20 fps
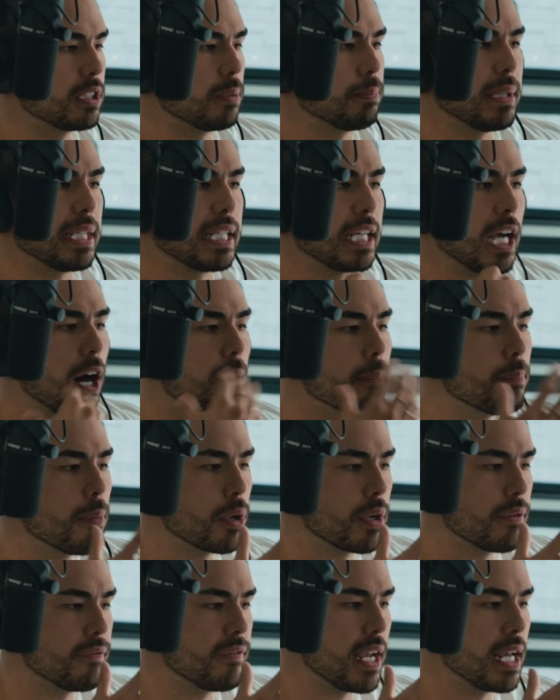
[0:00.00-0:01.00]
to become
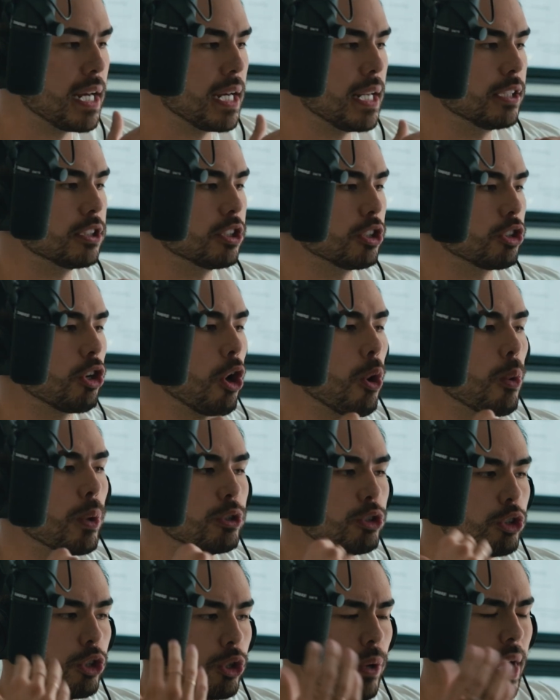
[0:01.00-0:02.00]
motivated to go
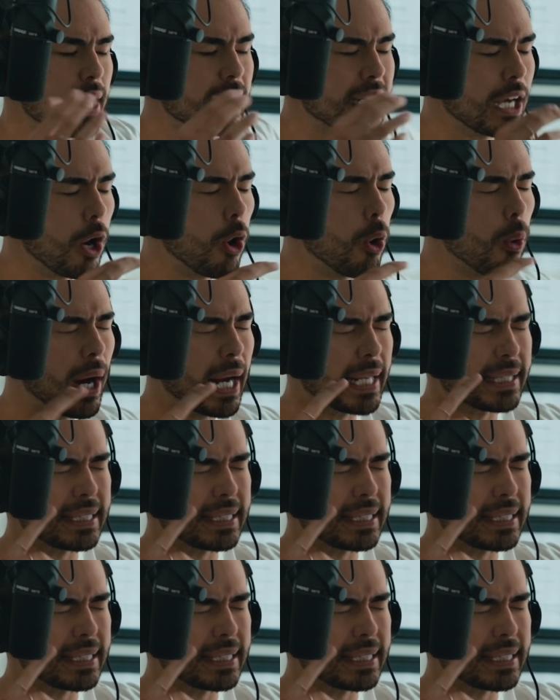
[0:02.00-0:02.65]
and do, and the whole